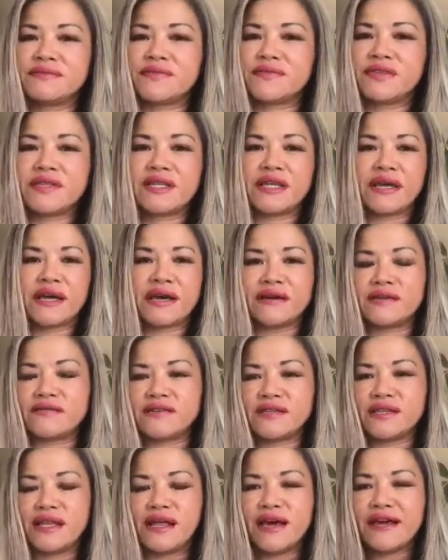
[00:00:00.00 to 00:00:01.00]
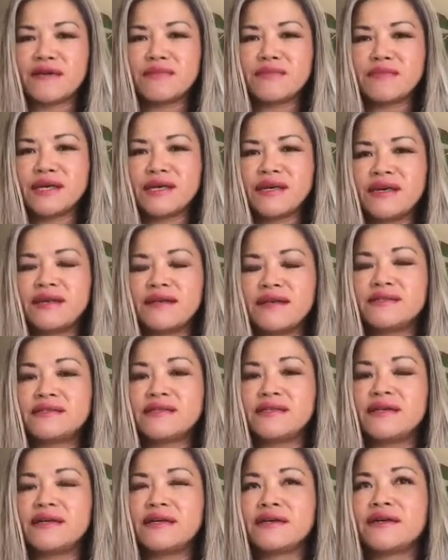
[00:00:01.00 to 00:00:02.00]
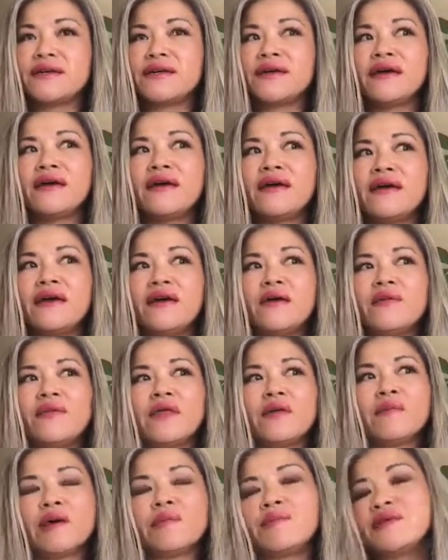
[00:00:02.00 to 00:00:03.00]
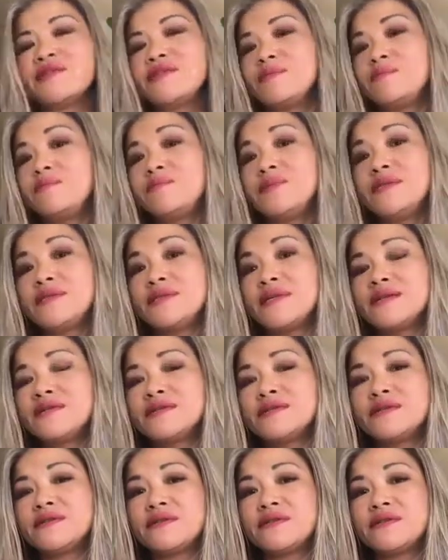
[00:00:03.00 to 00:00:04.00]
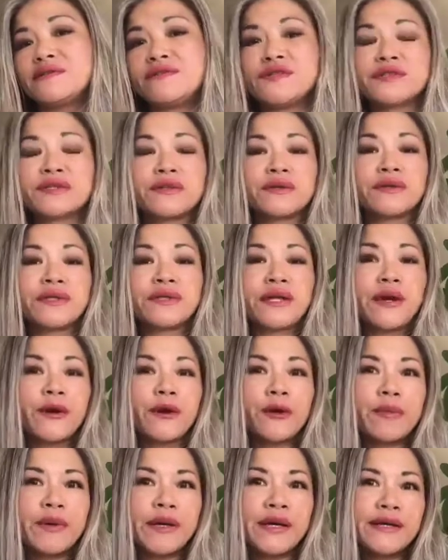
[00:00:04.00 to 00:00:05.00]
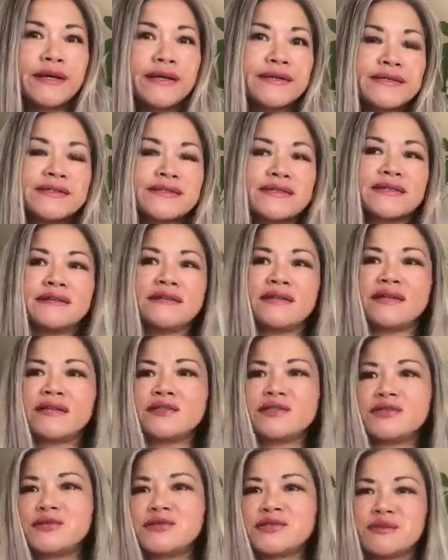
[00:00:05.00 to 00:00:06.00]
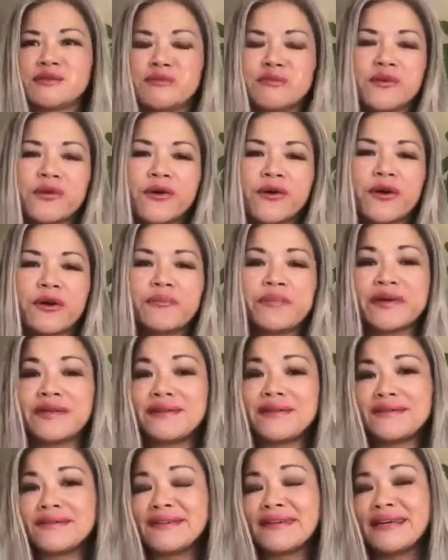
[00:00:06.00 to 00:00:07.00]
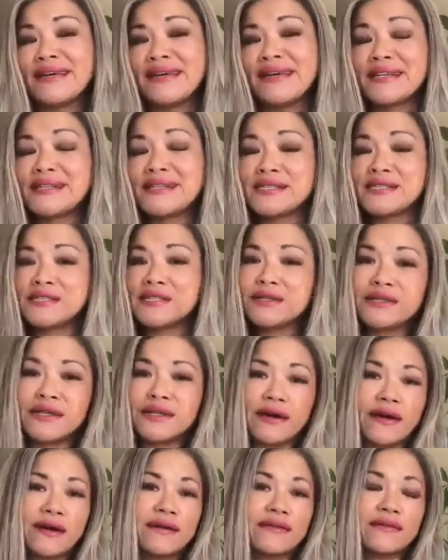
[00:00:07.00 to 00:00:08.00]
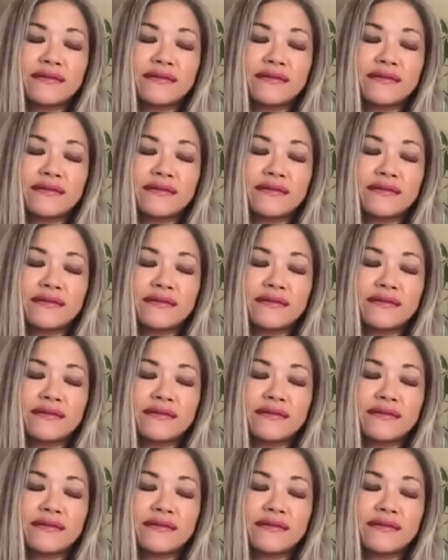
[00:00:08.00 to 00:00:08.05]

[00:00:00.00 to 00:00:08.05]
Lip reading: thing out of alignment. They might be sent to the physical therapist, and they do some work, but it's still there,